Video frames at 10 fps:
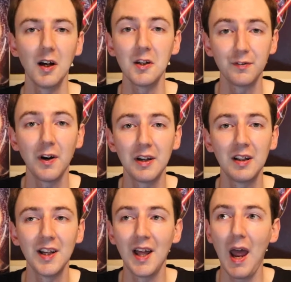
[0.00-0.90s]
And it's very
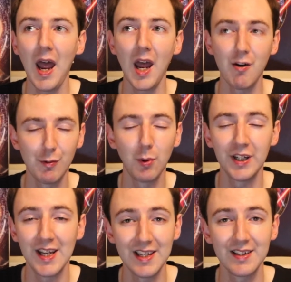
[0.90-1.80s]
clear
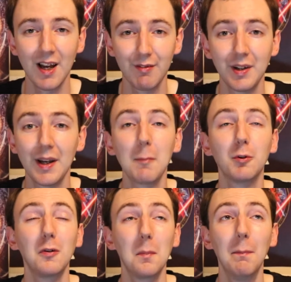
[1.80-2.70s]
everybody is having an
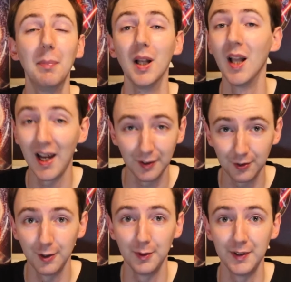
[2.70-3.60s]
absolute
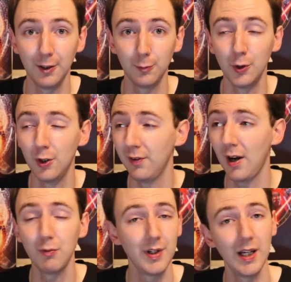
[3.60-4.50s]
blast doing this movie.
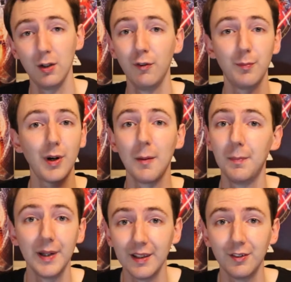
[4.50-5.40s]
I really love Brad
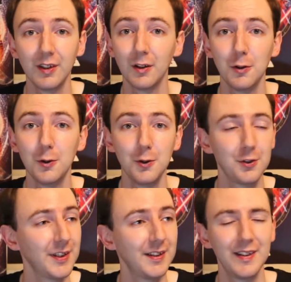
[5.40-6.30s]
Pitt's
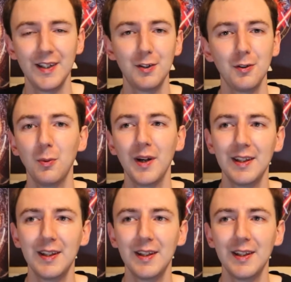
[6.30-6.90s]
inclusion in this, the way